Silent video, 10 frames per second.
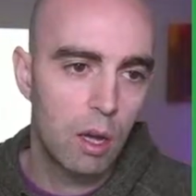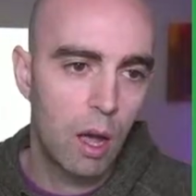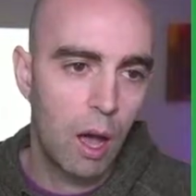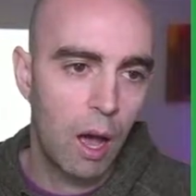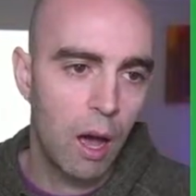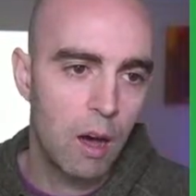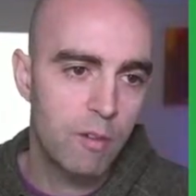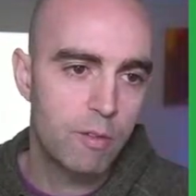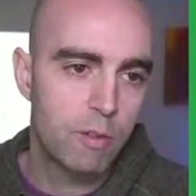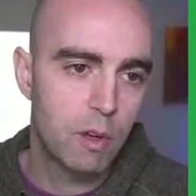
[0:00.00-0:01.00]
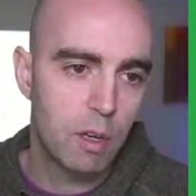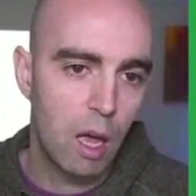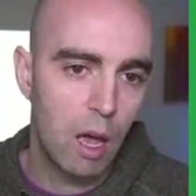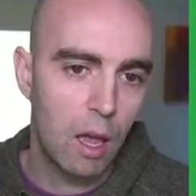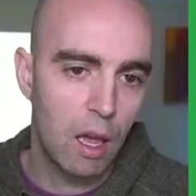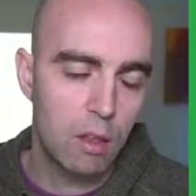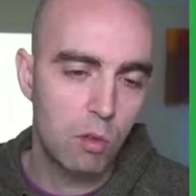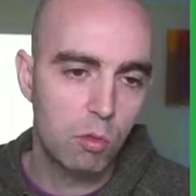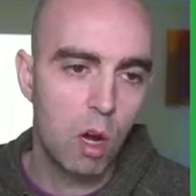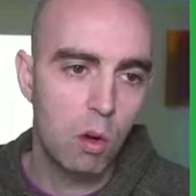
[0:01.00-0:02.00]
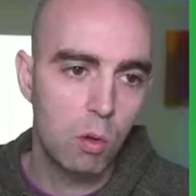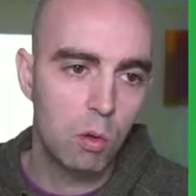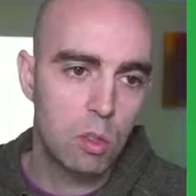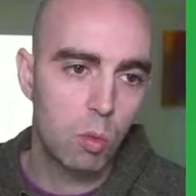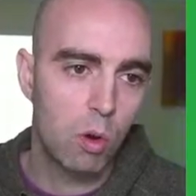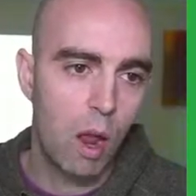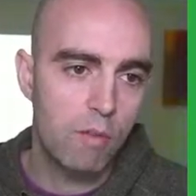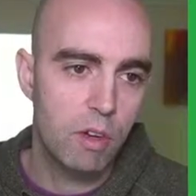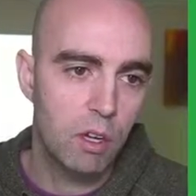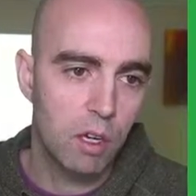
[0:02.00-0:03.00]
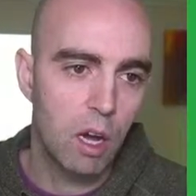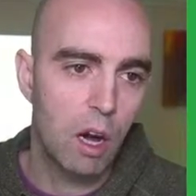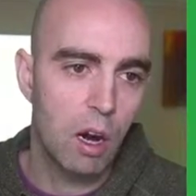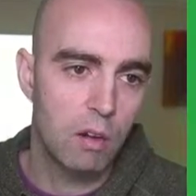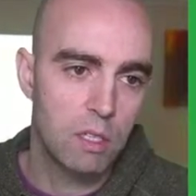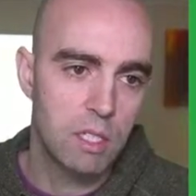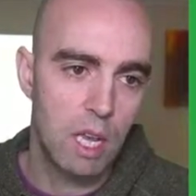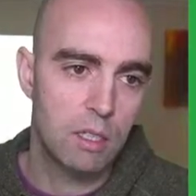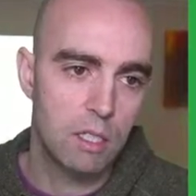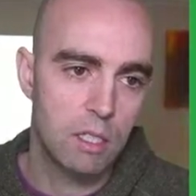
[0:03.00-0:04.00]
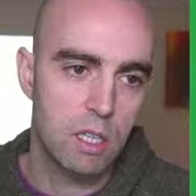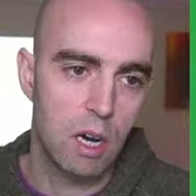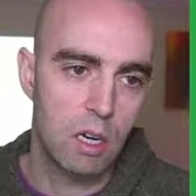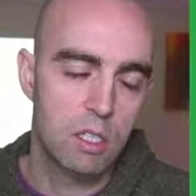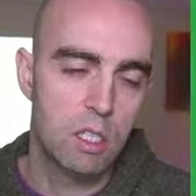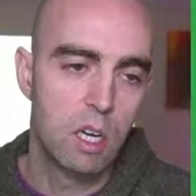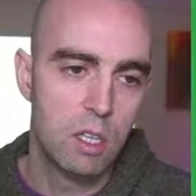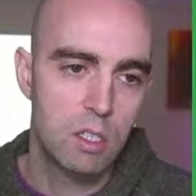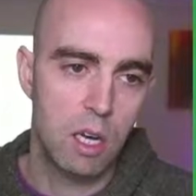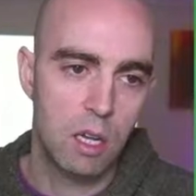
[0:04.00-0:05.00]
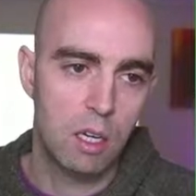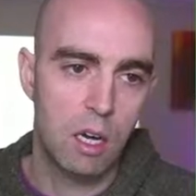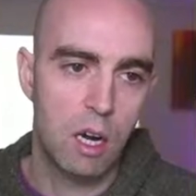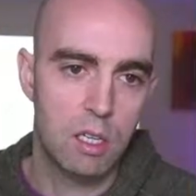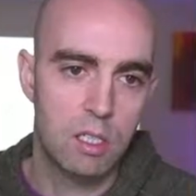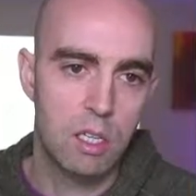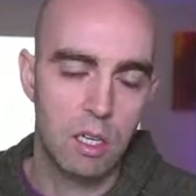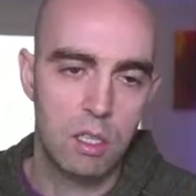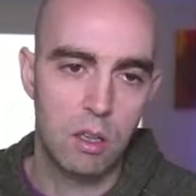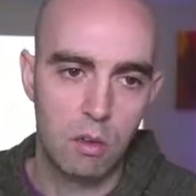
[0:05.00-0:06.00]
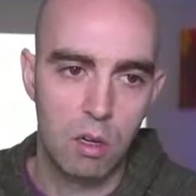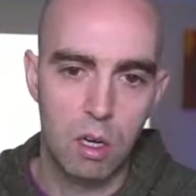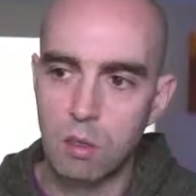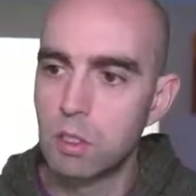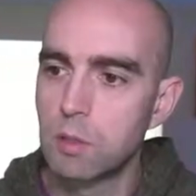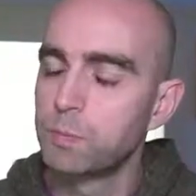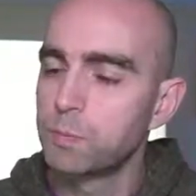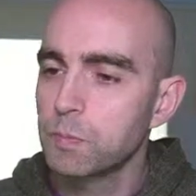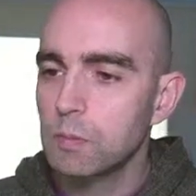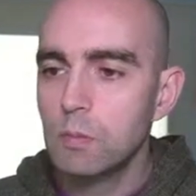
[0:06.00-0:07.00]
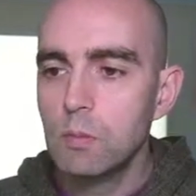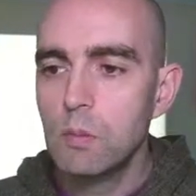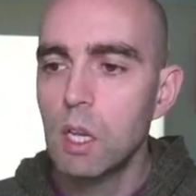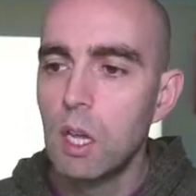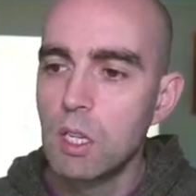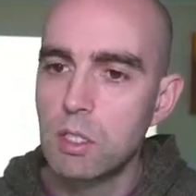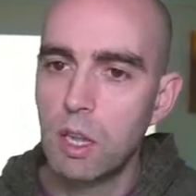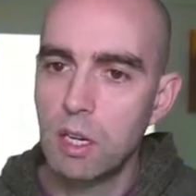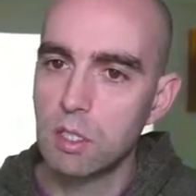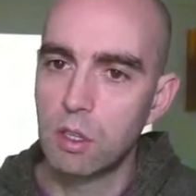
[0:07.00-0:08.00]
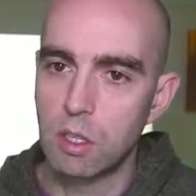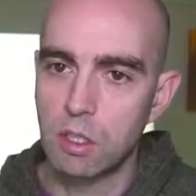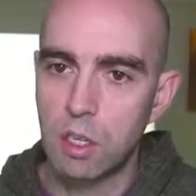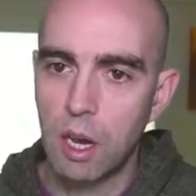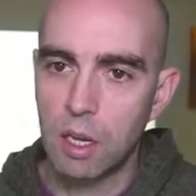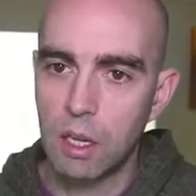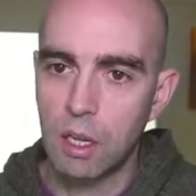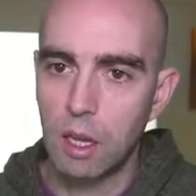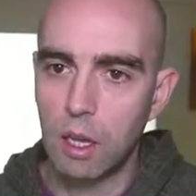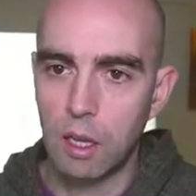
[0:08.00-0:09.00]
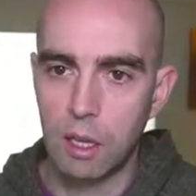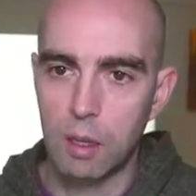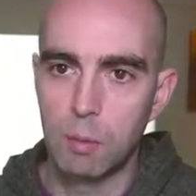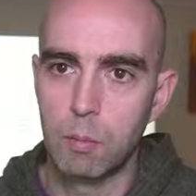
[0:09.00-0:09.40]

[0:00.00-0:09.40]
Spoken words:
have the road wherever your car is set to start, so that your car starts on the road. So there's another track, and